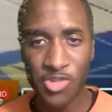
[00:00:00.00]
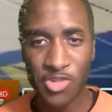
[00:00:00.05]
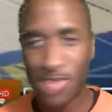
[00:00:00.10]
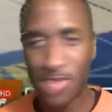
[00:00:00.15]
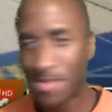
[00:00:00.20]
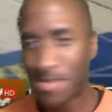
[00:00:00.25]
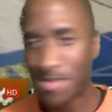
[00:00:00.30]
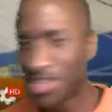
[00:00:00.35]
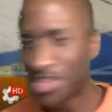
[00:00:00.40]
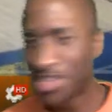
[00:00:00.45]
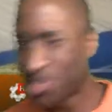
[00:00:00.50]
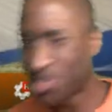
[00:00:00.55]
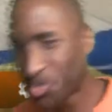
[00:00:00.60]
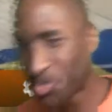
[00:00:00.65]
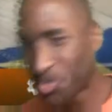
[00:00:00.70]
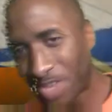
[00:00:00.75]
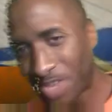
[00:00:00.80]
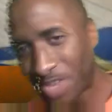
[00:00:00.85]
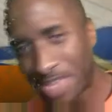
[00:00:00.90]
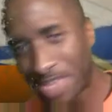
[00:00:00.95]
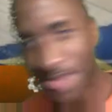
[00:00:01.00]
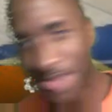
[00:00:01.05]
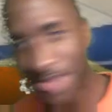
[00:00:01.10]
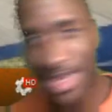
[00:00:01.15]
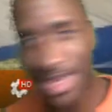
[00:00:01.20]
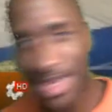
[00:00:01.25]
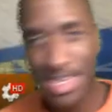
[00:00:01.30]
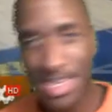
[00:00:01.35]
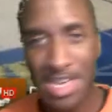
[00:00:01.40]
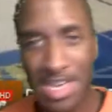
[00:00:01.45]
maybe a screen
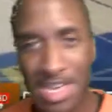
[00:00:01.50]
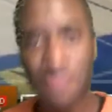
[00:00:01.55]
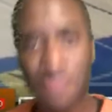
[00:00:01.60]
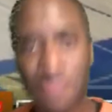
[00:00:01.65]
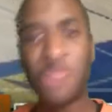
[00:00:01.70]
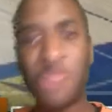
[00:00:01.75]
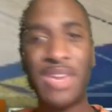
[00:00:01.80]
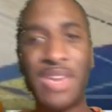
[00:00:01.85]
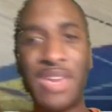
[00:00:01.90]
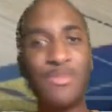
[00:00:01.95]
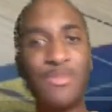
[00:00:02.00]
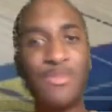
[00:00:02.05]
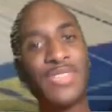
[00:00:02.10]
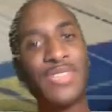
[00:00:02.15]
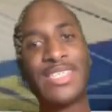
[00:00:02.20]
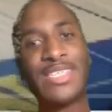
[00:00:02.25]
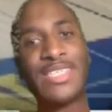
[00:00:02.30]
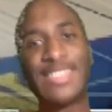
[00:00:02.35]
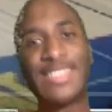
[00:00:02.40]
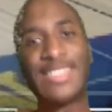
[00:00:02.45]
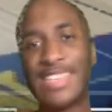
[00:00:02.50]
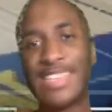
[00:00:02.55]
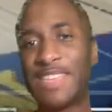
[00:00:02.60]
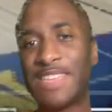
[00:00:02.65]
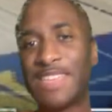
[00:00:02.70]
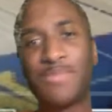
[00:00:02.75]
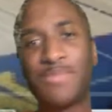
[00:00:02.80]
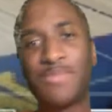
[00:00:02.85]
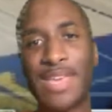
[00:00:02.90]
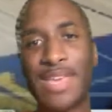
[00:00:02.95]
might come, you'll be able to see
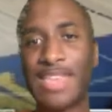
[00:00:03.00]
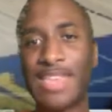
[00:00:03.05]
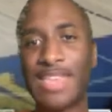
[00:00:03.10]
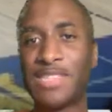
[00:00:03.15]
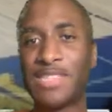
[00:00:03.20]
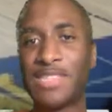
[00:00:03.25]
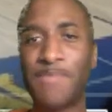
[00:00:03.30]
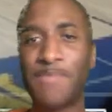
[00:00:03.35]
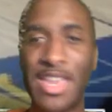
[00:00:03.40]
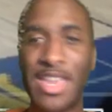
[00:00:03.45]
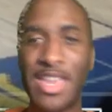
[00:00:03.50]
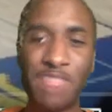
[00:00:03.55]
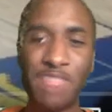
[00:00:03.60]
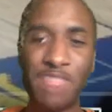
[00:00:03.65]
plays better.